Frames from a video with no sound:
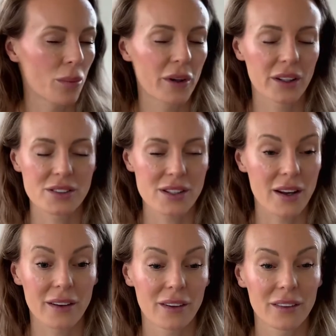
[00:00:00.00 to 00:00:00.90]
but it's
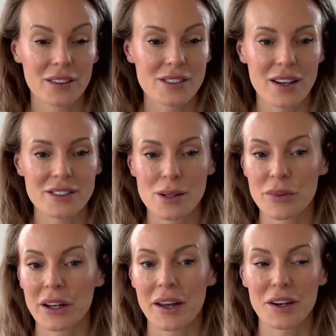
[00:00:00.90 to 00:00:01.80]
not
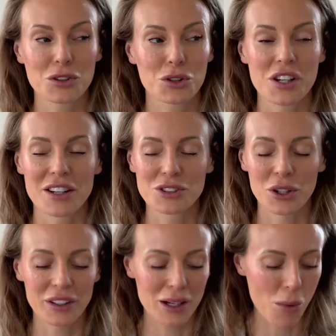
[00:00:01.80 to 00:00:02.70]
something I exercise
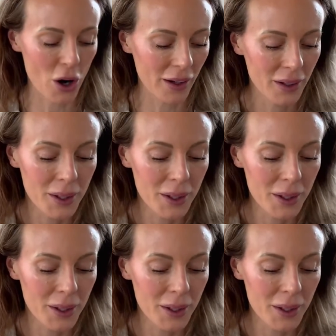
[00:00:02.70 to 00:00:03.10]
on anymore.